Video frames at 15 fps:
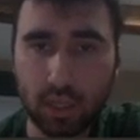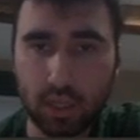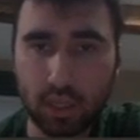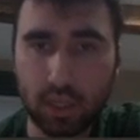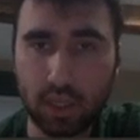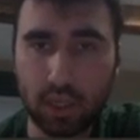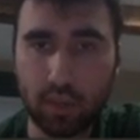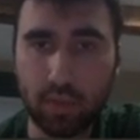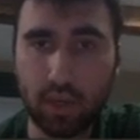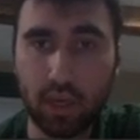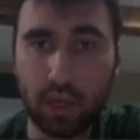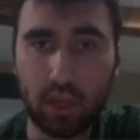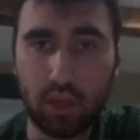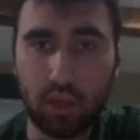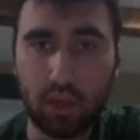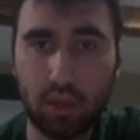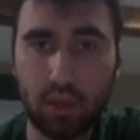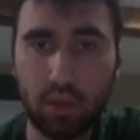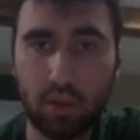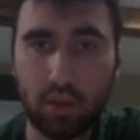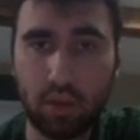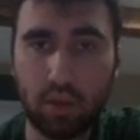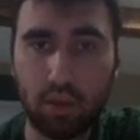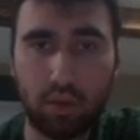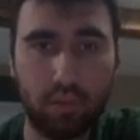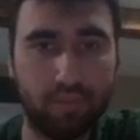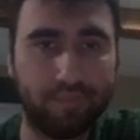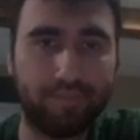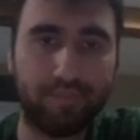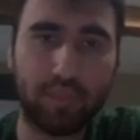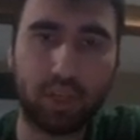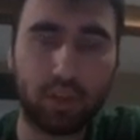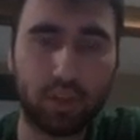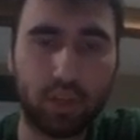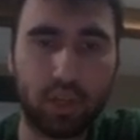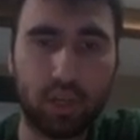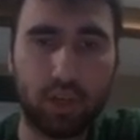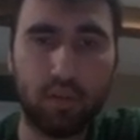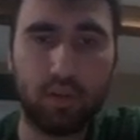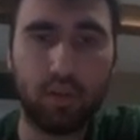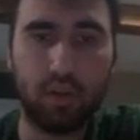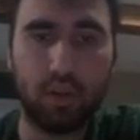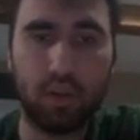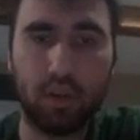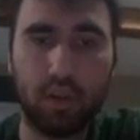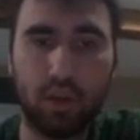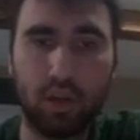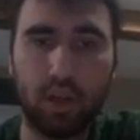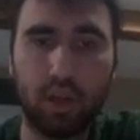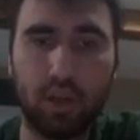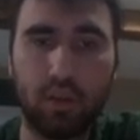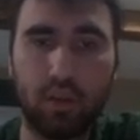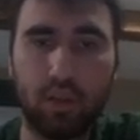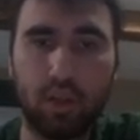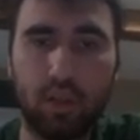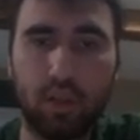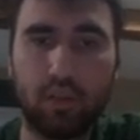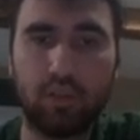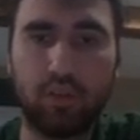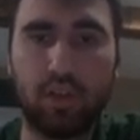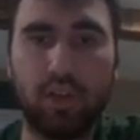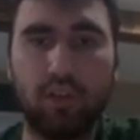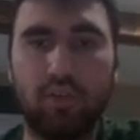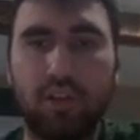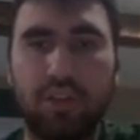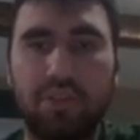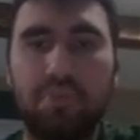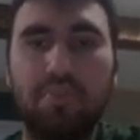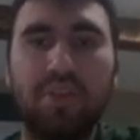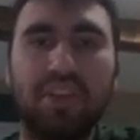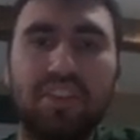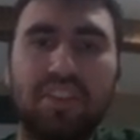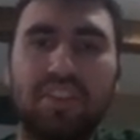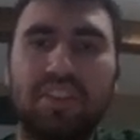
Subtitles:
to take back. I'm not sure how. Alright, let's try to trade some pieces,